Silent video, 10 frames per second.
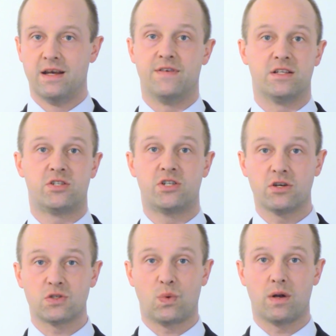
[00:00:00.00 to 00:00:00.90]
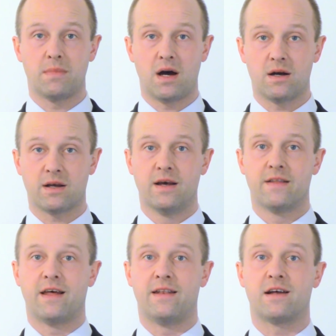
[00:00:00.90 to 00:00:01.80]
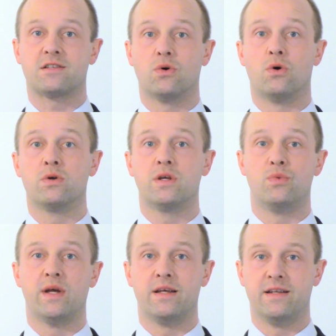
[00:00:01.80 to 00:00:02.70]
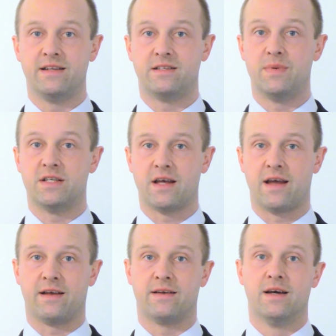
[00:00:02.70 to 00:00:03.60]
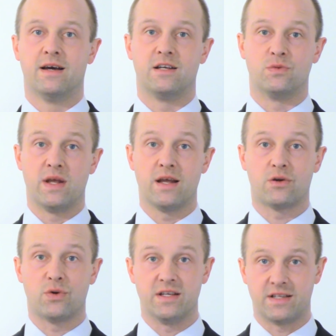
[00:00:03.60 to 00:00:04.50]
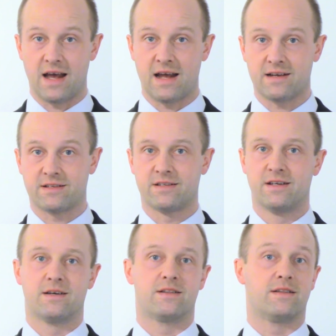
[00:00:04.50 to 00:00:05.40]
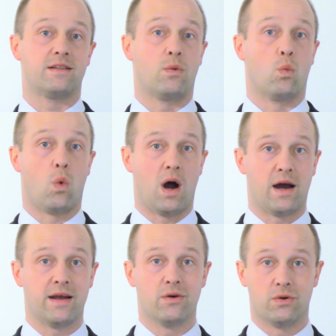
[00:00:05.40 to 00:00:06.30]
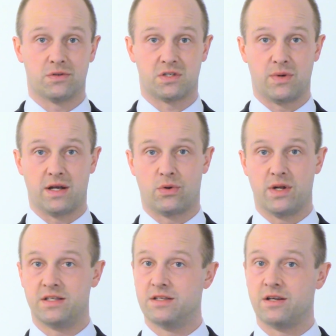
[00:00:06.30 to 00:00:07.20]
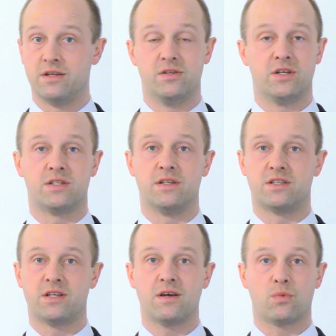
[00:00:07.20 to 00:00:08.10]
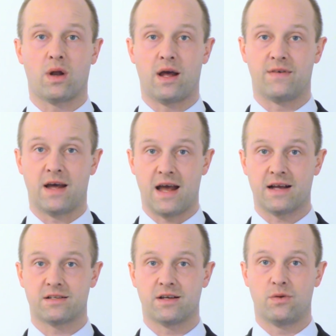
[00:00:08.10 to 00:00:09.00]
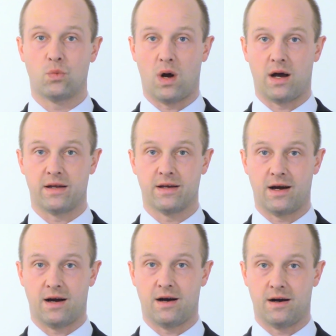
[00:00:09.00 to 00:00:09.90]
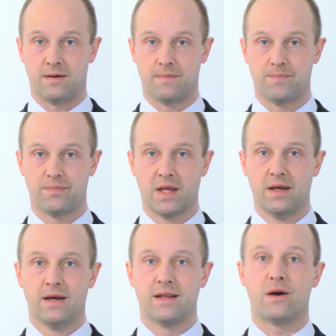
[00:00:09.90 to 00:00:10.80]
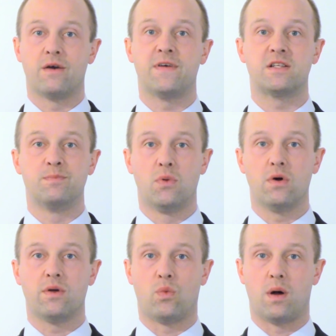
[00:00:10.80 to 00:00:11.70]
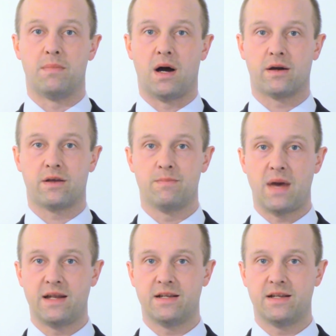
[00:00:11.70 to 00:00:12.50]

If it's just one mark, then that's all you really need to be saying. As we increase X, then Y also increases, and you just insert whatever X and Y are. Now if it's more than one mark, you may